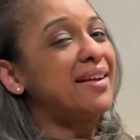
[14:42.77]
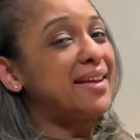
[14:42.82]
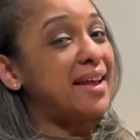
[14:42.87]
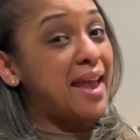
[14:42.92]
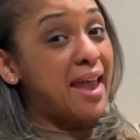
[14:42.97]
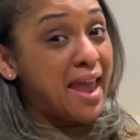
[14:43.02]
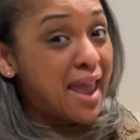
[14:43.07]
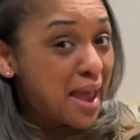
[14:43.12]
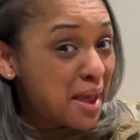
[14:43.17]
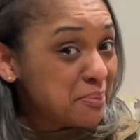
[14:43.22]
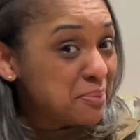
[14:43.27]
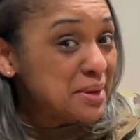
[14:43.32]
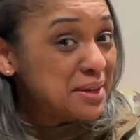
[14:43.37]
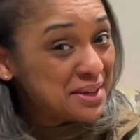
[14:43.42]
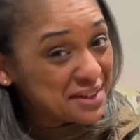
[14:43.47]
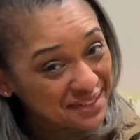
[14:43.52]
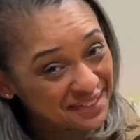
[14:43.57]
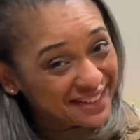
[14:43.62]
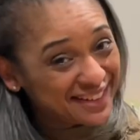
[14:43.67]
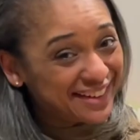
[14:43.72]
Happy
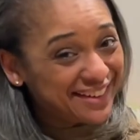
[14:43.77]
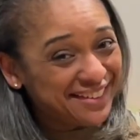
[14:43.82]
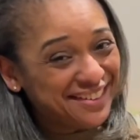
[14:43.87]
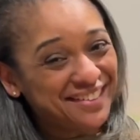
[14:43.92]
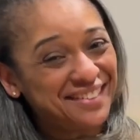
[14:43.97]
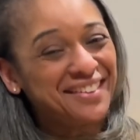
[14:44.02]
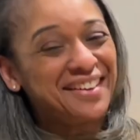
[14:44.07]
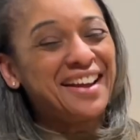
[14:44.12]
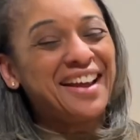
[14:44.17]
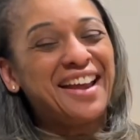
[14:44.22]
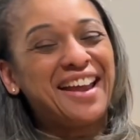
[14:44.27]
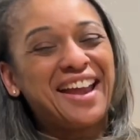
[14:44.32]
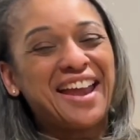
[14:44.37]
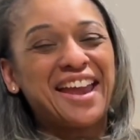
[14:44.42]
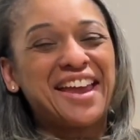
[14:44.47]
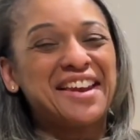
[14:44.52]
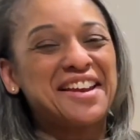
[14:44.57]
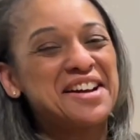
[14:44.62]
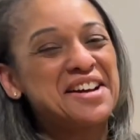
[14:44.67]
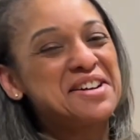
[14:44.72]
New Year.
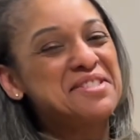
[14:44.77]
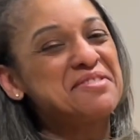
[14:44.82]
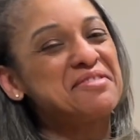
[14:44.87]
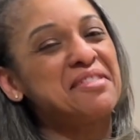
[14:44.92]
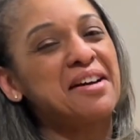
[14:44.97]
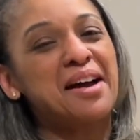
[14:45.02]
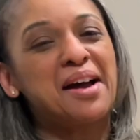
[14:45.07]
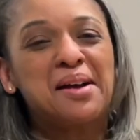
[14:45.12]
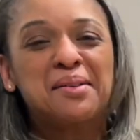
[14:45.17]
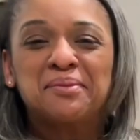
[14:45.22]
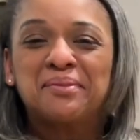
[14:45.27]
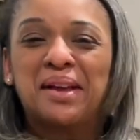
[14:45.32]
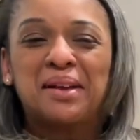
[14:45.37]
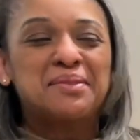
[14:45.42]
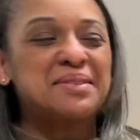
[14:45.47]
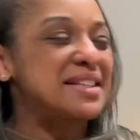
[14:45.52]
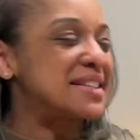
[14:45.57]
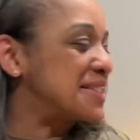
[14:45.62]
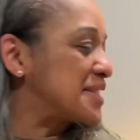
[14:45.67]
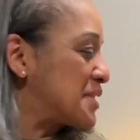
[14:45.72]
And I'm
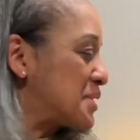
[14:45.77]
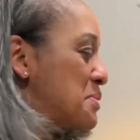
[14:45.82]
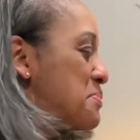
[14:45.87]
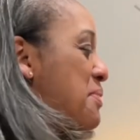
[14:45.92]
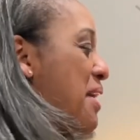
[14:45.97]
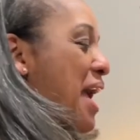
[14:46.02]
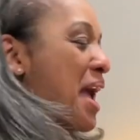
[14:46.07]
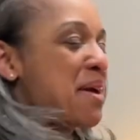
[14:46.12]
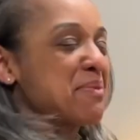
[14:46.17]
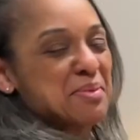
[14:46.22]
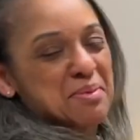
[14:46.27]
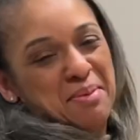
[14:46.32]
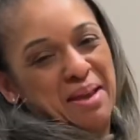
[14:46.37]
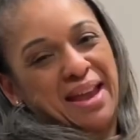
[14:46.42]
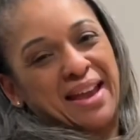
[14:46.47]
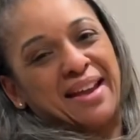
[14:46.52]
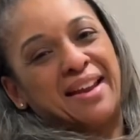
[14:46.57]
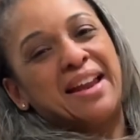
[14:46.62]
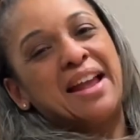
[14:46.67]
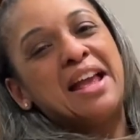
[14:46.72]
just super happy,
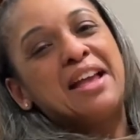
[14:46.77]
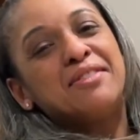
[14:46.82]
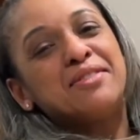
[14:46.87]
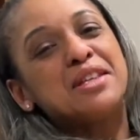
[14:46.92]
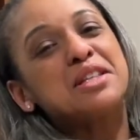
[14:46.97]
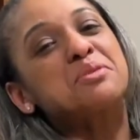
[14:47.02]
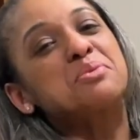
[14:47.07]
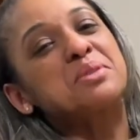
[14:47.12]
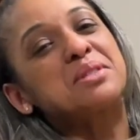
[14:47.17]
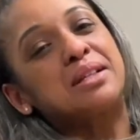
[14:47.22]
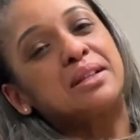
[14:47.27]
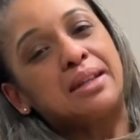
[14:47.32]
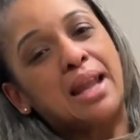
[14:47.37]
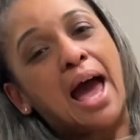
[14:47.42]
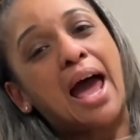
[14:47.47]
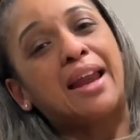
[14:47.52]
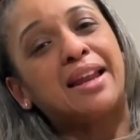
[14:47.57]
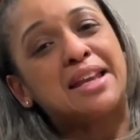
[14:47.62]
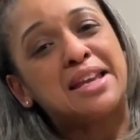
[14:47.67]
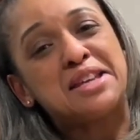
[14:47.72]
man. This was a
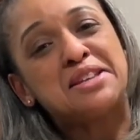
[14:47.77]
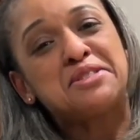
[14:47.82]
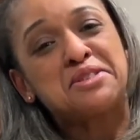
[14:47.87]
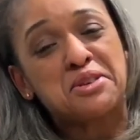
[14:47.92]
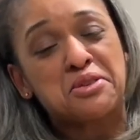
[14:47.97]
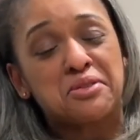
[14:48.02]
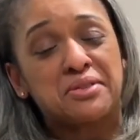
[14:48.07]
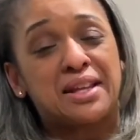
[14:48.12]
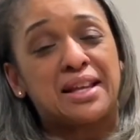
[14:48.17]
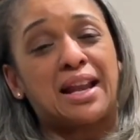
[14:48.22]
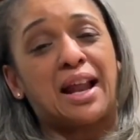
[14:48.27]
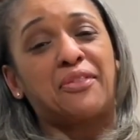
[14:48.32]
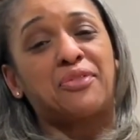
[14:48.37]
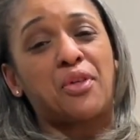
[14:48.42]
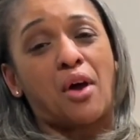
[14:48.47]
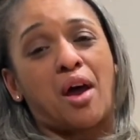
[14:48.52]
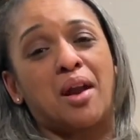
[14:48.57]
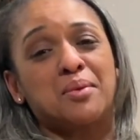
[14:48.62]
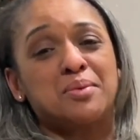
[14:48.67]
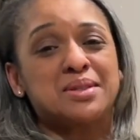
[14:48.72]
lot easier than I
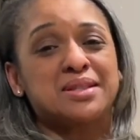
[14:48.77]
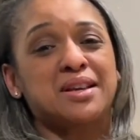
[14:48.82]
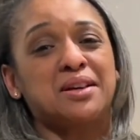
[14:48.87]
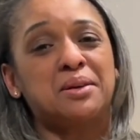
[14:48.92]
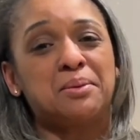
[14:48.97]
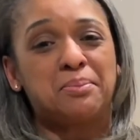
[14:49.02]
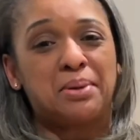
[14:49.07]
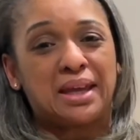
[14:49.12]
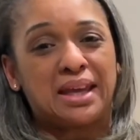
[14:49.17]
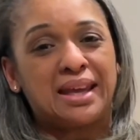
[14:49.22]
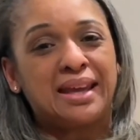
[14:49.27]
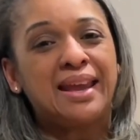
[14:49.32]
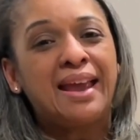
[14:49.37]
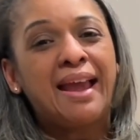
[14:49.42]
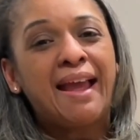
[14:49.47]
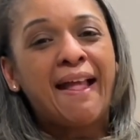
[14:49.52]
thought it was going to be.